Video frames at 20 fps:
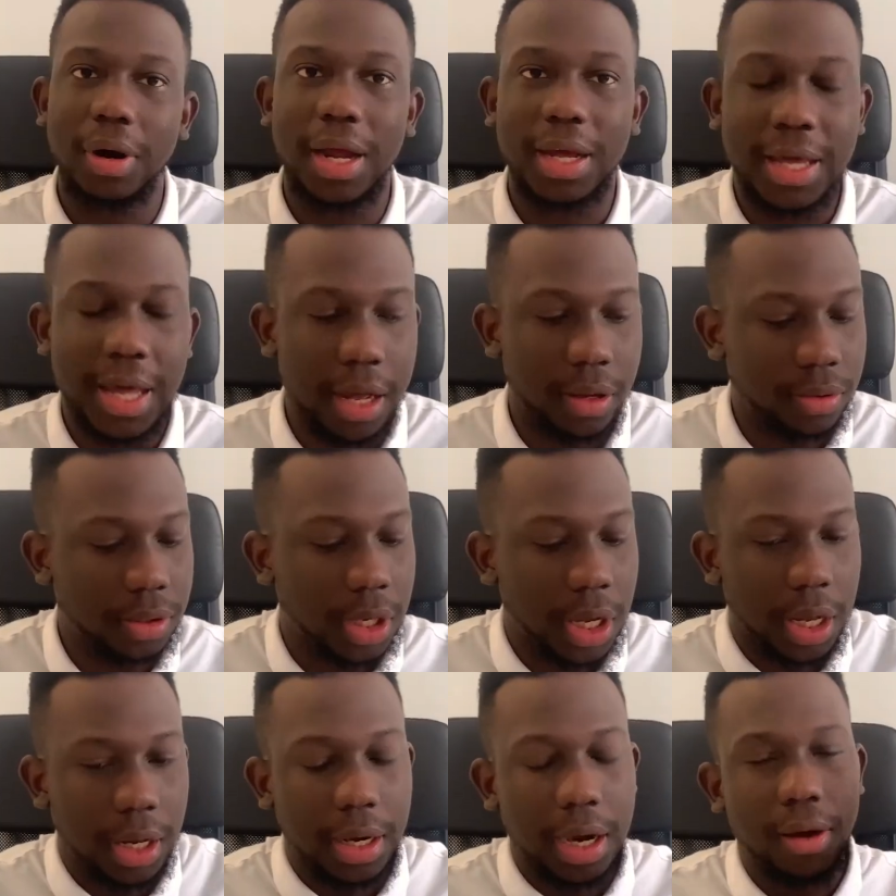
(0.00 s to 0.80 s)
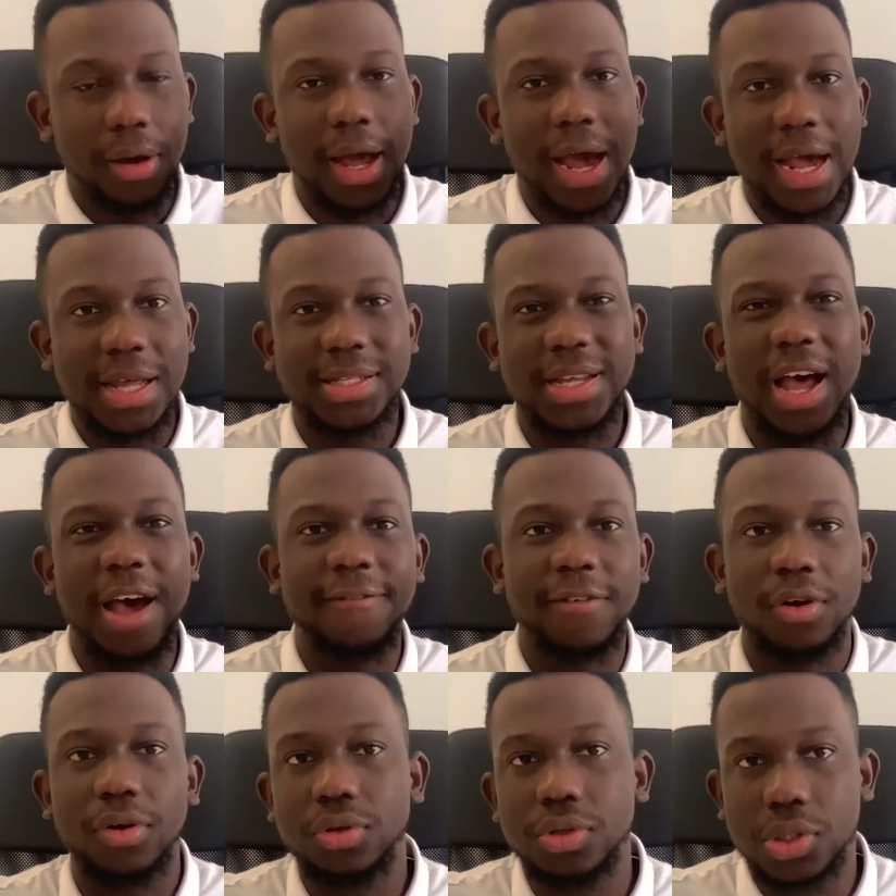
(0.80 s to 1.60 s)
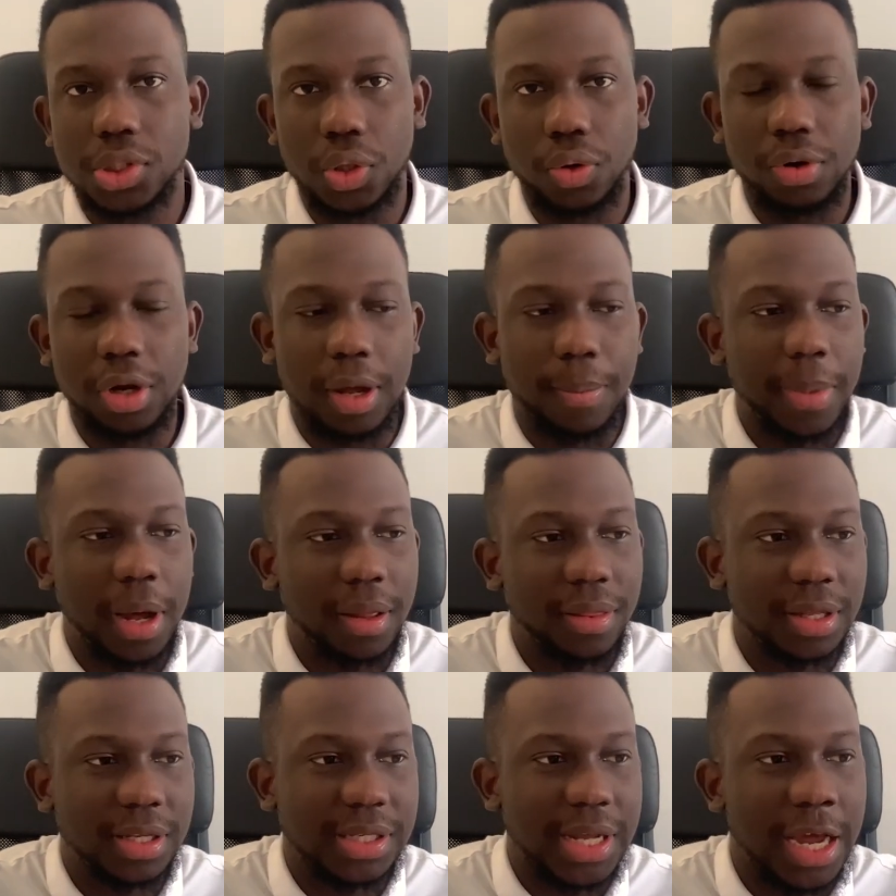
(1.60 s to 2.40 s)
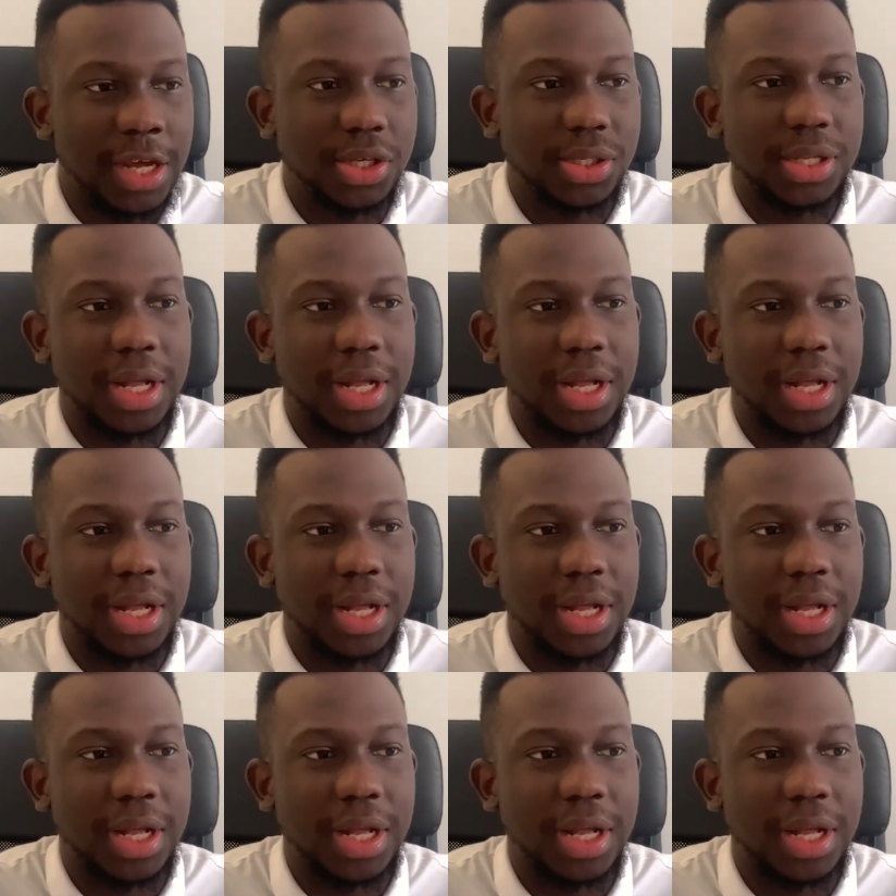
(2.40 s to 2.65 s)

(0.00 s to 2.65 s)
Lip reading: account. Now guys, I have a little story about this. I